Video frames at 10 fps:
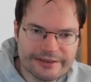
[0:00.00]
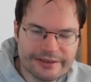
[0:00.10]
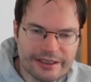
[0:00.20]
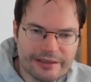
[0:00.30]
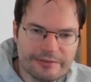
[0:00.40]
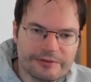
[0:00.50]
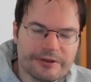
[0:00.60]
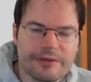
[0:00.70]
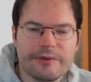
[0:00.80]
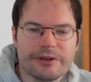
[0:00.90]
type
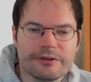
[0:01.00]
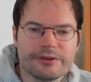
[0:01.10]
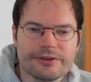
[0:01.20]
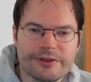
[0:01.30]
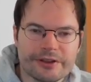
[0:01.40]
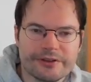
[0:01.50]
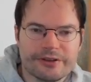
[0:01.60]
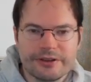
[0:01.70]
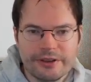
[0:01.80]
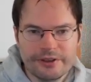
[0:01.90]
with one
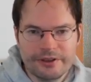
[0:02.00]
constructor,